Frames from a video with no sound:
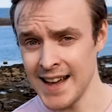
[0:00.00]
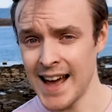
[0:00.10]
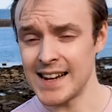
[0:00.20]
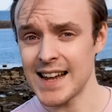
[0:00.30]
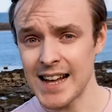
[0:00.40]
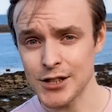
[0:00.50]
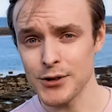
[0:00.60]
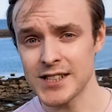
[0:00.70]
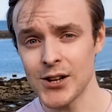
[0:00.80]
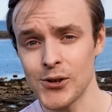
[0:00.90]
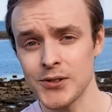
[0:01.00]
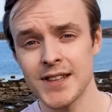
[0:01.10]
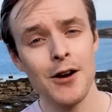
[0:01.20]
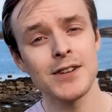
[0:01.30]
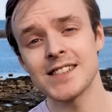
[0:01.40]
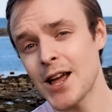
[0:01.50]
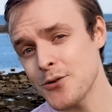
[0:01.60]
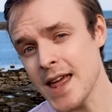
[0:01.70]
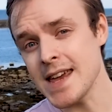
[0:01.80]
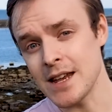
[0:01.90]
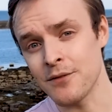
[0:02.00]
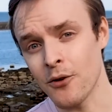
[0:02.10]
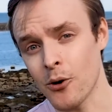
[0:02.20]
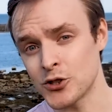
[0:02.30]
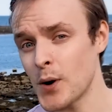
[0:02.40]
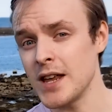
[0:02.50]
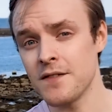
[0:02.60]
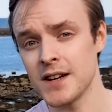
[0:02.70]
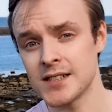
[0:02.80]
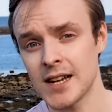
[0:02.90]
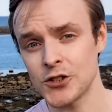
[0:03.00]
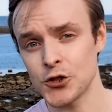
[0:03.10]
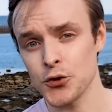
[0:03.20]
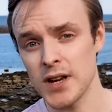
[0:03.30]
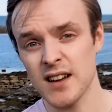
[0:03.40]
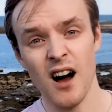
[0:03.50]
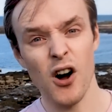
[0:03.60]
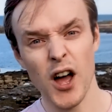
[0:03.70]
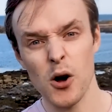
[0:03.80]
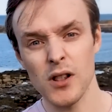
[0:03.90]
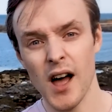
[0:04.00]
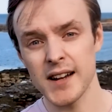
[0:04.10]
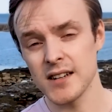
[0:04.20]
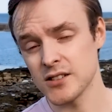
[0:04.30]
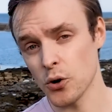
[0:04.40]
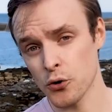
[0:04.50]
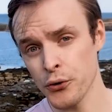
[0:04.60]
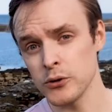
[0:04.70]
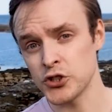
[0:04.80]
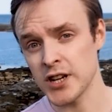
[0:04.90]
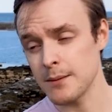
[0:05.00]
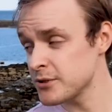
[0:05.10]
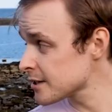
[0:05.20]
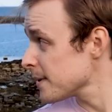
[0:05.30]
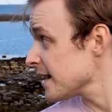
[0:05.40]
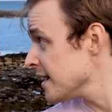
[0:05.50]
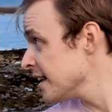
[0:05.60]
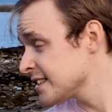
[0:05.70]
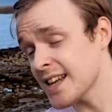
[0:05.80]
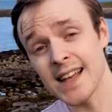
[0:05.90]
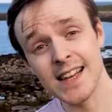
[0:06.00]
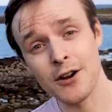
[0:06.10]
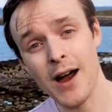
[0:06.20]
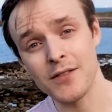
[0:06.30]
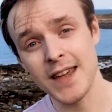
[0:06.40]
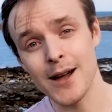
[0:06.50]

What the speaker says: And as a result, there is no need for 21st century cargo liners or cruise ships to be sailing around the